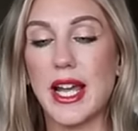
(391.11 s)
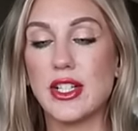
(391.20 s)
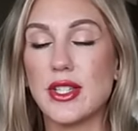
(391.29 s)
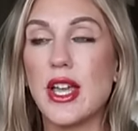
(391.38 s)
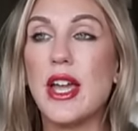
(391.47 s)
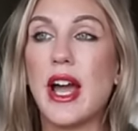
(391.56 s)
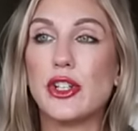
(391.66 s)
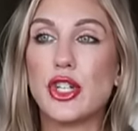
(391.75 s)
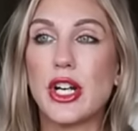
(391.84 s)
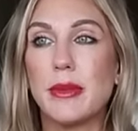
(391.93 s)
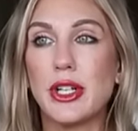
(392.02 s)
I just, I
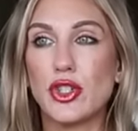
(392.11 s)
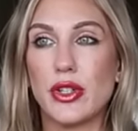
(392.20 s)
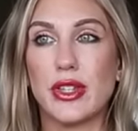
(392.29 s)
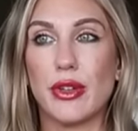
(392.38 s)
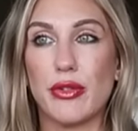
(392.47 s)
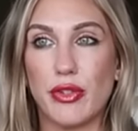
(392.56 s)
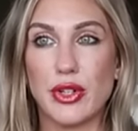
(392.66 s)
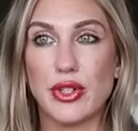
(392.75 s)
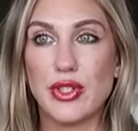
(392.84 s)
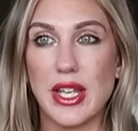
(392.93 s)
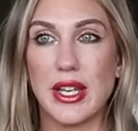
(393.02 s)
try to make sure that the
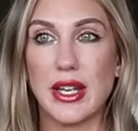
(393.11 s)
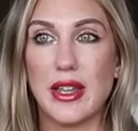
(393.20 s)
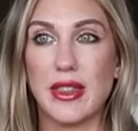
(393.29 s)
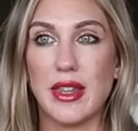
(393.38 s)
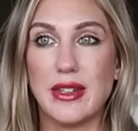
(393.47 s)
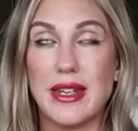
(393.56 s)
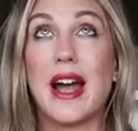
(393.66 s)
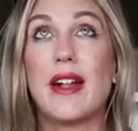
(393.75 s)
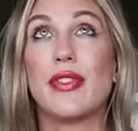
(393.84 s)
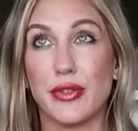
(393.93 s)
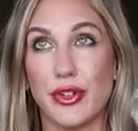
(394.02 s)
first thing
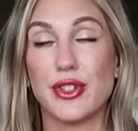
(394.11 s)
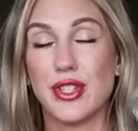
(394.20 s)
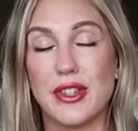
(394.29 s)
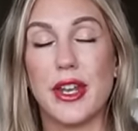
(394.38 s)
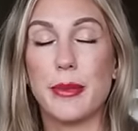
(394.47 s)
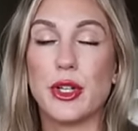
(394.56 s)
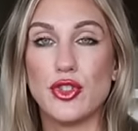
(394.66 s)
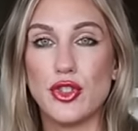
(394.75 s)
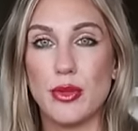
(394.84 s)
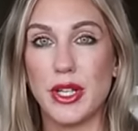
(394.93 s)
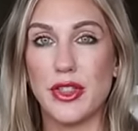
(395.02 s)
not the first thing that I'm
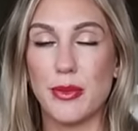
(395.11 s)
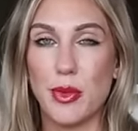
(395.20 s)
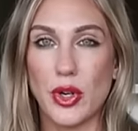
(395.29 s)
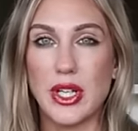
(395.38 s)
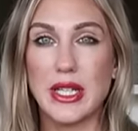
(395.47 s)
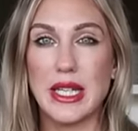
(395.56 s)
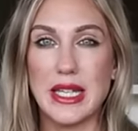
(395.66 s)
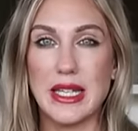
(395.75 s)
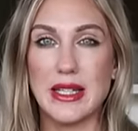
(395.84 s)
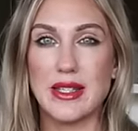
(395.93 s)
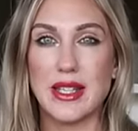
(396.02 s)
consuming in the morning
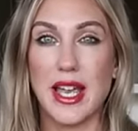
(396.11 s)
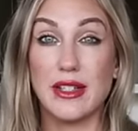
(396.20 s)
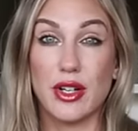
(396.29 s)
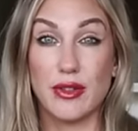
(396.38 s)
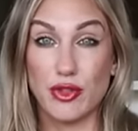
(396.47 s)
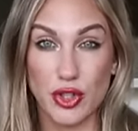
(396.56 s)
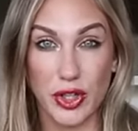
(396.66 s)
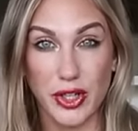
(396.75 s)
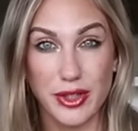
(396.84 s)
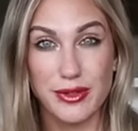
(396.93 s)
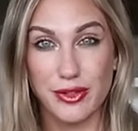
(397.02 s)
is a ton of
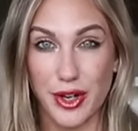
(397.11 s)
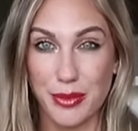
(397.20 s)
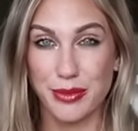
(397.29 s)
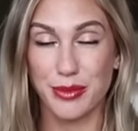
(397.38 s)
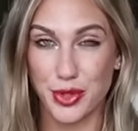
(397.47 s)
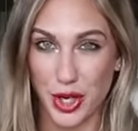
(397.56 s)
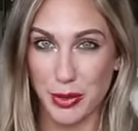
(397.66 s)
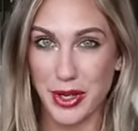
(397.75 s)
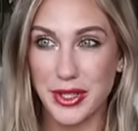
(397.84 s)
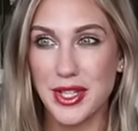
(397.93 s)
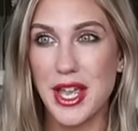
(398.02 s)
sugar from
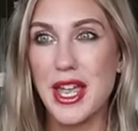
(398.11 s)
Starbucks.